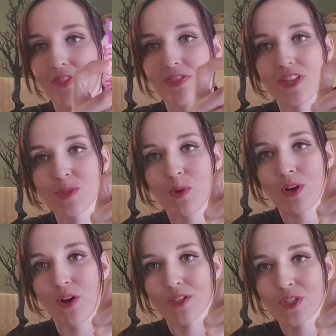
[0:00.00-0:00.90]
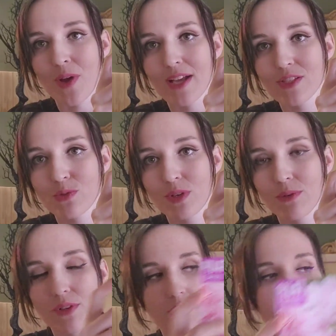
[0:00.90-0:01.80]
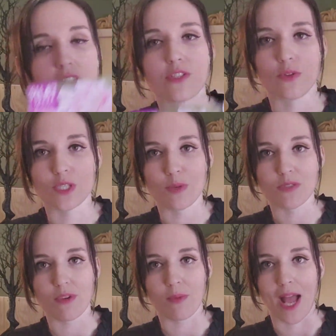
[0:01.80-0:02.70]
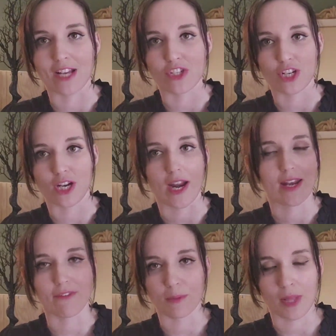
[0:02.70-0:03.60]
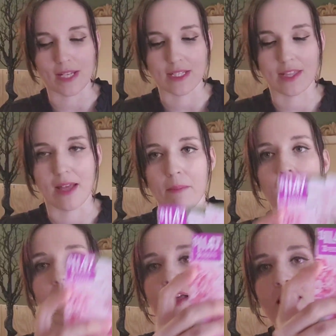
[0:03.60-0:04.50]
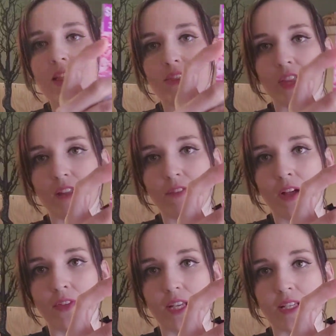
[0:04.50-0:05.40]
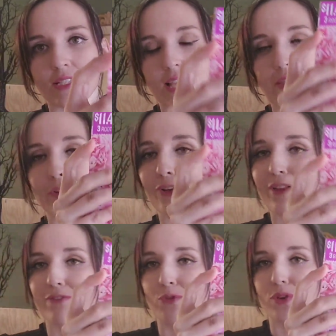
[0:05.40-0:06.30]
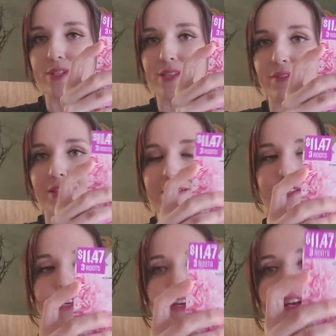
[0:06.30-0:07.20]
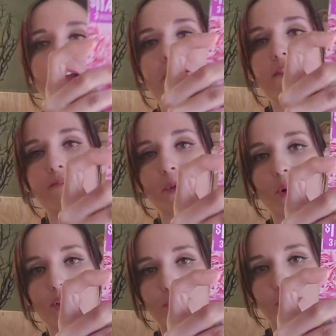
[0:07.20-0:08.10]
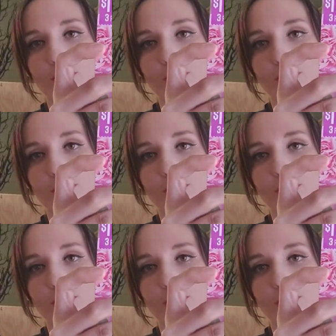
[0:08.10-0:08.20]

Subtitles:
this one also has 3 roots. So this was from last year, never planted them. Then I found these and they're $11.47 this year for 3